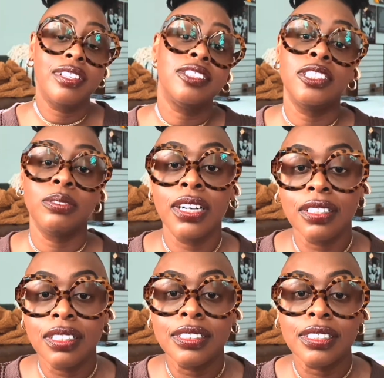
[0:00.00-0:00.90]
this is what
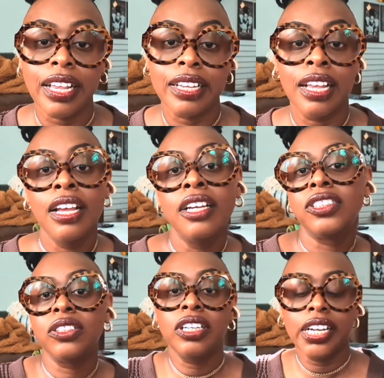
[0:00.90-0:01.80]
it looks like.
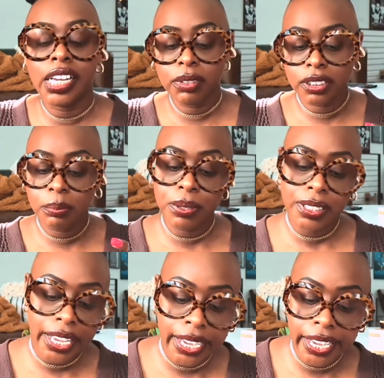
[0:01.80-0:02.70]
So you're able to
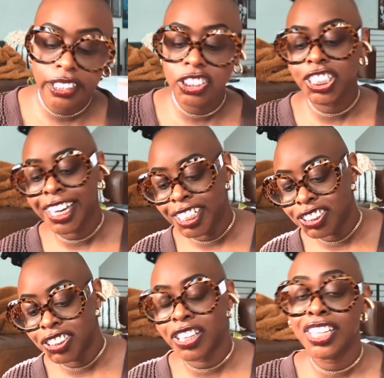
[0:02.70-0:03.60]
play and change